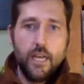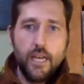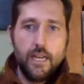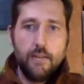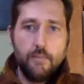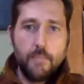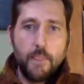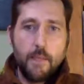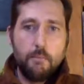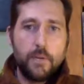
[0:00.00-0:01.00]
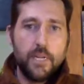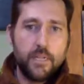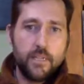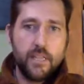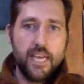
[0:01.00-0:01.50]

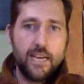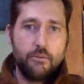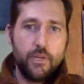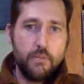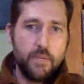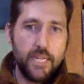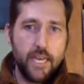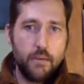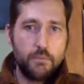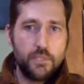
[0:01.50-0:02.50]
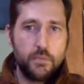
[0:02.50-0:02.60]
But the equanimity helps